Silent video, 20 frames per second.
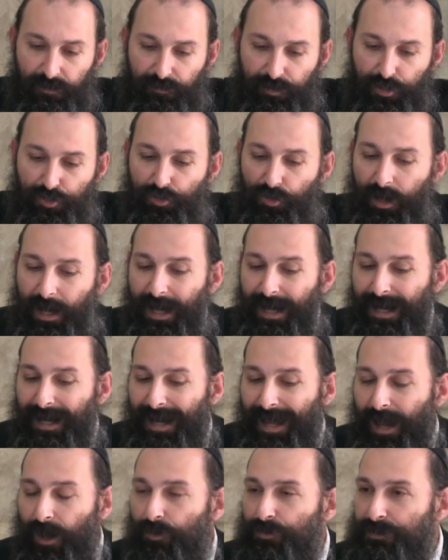the Torah
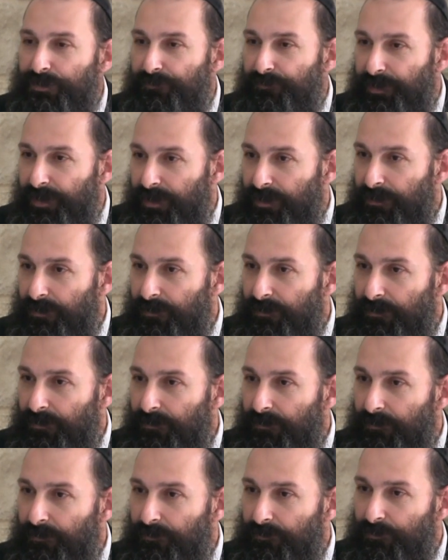allows me
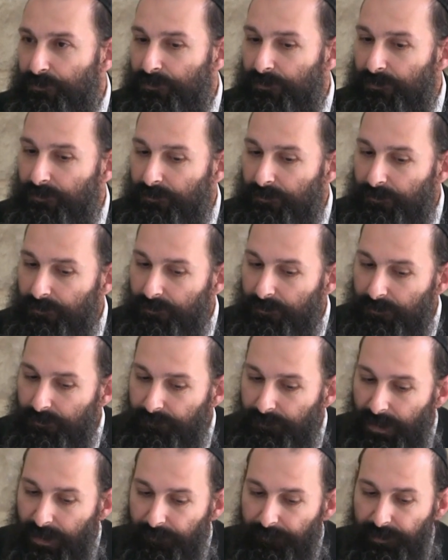to
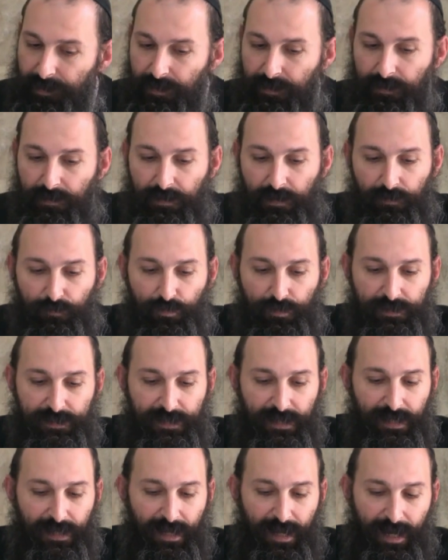maybe, I wouldn't
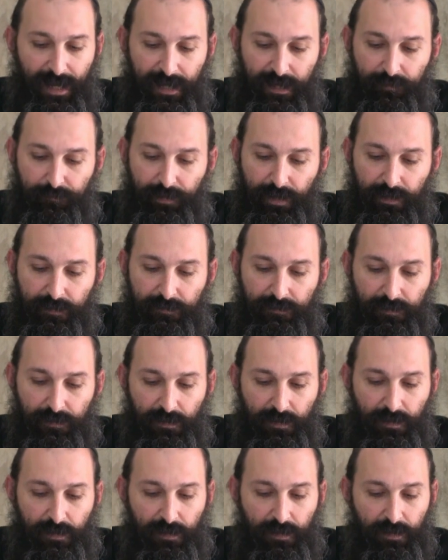say lie, but
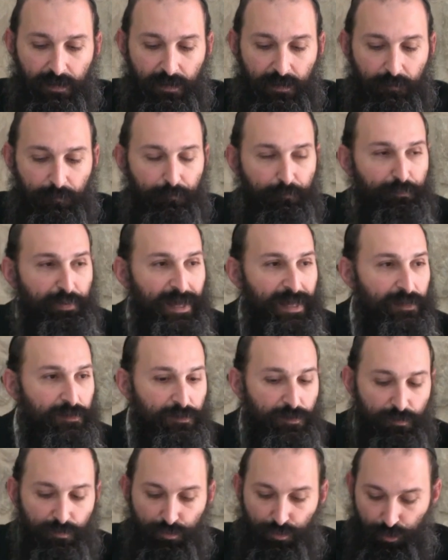
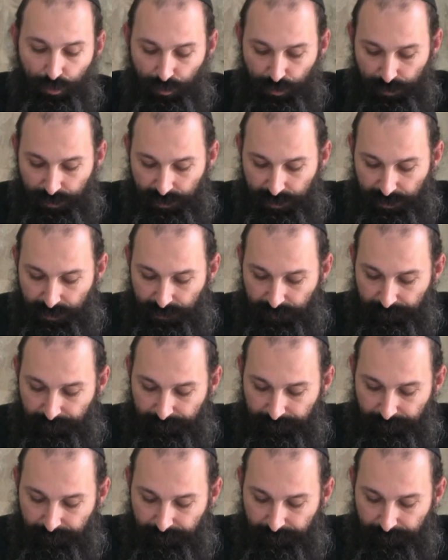bend the rules.